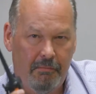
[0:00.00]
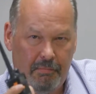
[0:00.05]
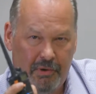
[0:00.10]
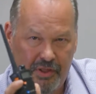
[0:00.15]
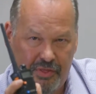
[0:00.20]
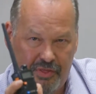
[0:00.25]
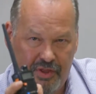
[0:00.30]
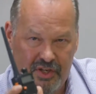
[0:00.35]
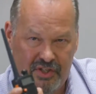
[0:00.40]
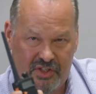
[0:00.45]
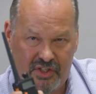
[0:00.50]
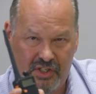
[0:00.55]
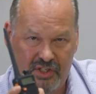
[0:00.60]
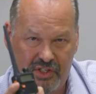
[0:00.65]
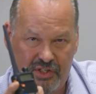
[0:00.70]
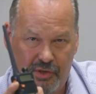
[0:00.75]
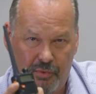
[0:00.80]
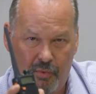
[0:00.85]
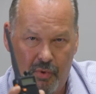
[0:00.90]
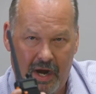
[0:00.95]
but this
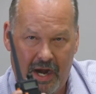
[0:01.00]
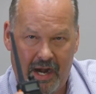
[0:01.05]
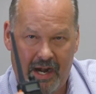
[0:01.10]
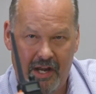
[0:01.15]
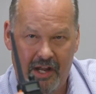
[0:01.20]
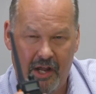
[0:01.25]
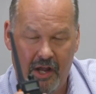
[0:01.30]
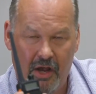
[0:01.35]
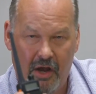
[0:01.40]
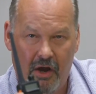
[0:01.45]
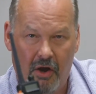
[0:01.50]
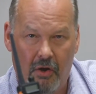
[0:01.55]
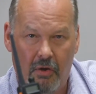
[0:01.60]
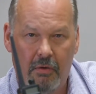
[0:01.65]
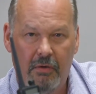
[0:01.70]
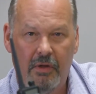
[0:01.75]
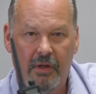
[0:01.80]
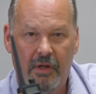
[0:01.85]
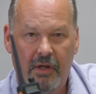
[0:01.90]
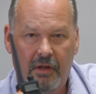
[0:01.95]
is the
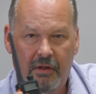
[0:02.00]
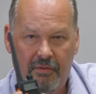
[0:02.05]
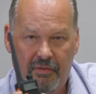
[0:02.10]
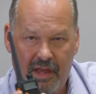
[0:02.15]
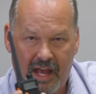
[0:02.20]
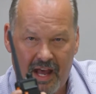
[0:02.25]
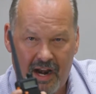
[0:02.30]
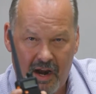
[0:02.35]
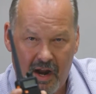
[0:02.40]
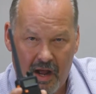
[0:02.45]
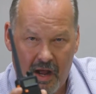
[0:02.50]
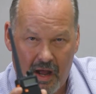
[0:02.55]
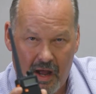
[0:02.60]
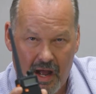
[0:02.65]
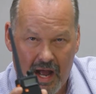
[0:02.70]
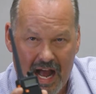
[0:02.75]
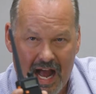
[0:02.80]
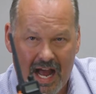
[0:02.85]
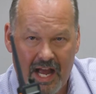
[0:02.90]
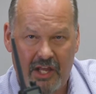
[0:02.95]
radio that
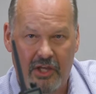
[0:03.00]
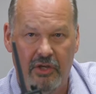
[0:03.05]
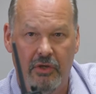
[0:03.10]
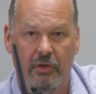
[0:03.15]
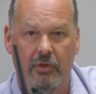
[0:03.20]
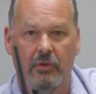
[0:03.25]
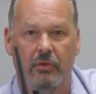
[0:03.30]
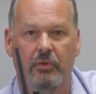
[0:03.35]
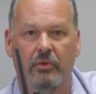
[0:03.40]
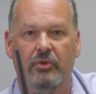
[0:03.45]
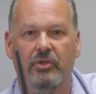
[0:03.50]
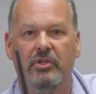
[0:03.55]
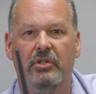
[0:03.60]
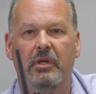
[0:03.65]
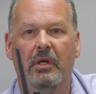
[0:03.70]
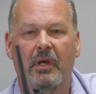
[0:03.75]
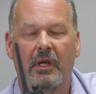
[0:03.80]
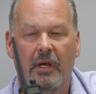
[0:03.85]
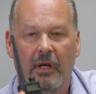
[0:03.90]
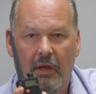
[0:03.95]
I
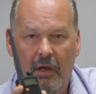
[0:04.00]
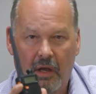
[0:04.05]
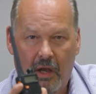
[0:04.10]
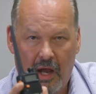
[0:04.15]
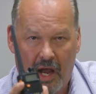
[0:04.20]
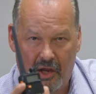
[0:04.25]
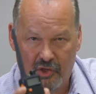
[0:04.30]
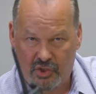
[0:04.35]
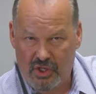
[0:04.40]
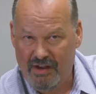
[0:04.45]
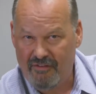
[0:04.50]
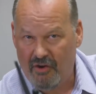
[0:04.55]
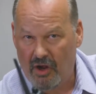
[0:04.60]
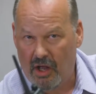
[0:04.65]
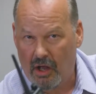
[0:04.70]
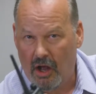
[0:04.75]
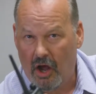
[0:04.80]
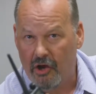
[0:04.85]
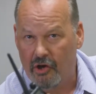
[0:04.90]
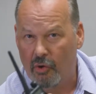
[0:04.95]
use. I also have
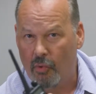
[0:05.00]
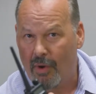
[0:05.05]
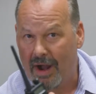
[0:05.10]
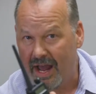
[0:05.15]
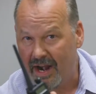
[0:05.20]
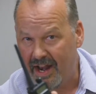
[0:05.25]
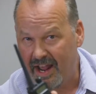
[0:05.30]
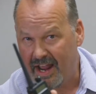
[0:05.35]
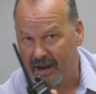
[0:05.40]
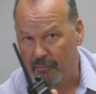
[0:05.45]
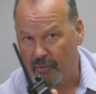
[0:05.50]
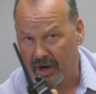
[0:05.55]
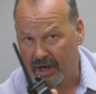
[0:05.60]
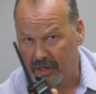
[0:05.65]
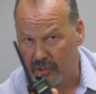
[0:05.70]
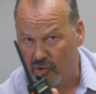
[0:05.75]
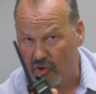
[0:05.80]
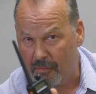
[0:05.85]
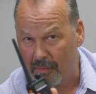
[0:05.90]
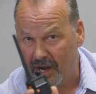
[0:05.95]
a 100-watt ham
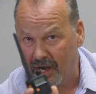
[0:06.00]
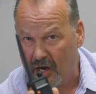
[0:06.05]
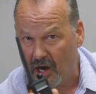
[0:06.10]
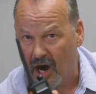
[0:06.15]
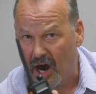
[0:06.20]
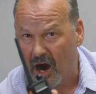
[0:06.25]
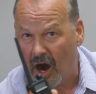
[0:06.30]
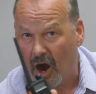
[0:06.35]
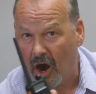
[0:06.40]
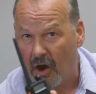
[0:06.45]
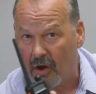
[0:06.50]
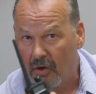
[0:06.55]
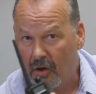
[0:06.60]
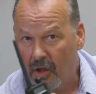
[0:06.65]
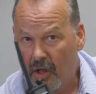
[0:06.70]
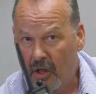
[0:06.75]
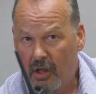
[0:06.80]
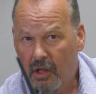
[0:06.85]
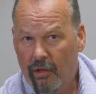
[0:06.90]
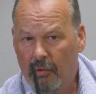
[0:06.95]
radio on my car,
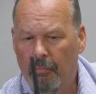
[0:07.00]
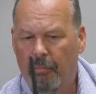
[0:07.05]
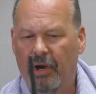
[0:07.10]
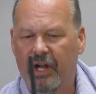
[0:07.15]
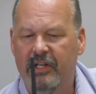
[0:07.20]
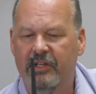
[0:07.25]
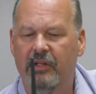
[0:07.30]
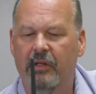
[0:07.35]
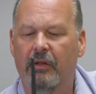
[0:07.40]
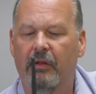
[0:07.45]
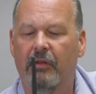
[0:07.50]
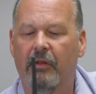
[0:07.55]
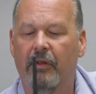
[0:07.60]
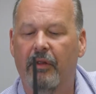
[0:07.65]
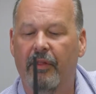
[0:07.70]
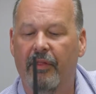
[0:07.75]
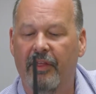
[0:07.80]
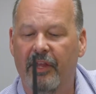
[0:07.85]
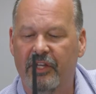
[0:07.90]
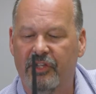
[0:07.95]
but
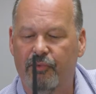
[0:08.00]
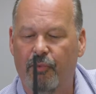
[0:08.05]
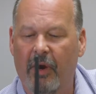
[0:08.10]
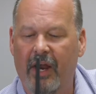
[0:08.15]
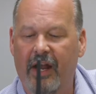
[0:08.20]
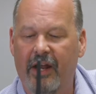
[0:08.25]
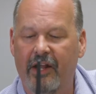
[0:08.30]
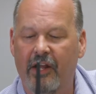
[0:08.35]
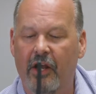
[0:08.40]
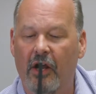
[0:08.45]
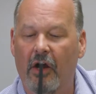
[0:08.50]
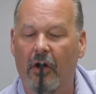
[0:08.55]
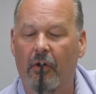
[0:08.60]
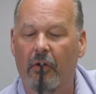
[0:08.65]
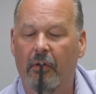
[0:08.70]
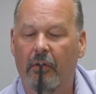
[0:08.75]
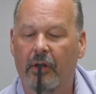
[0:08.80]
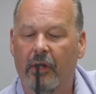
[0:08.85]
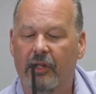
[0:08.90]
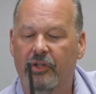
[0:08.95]
this
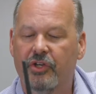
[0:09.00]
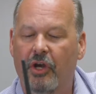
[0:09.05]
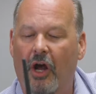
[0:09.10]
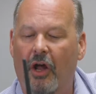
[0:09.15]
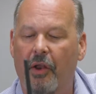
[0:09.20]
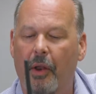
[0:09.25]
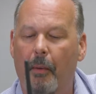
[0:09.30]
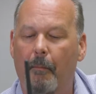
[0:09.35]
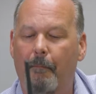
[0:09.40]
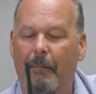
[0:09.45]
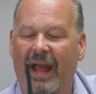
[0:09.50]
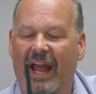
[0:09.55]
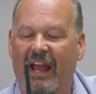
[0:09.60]
radio, it's called